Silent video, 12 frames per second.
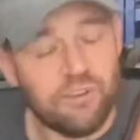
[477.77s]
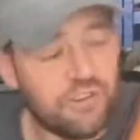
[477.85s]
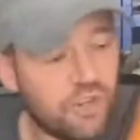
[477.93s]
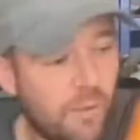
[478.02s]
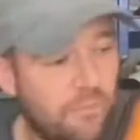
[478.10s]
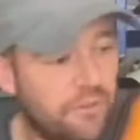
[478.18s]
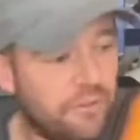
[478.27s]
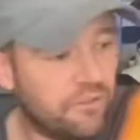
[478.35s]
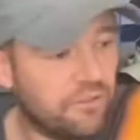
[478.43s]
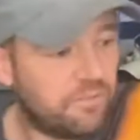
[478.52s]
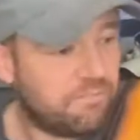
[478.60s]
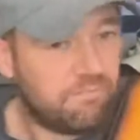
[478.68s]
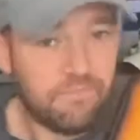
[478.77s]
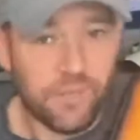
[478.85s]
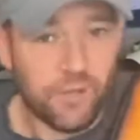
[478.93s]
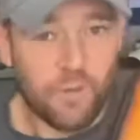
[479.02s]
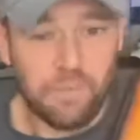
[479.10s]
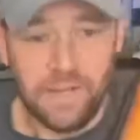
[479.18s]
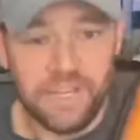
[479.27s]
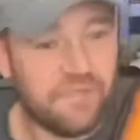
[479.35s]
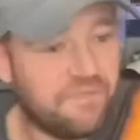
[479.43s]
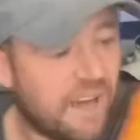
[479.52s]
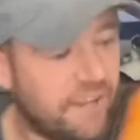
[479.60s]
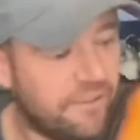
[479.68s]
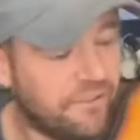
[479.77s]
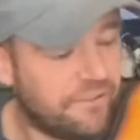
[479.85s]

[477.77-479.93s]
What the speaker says: shops and just, you know, play the Fenders,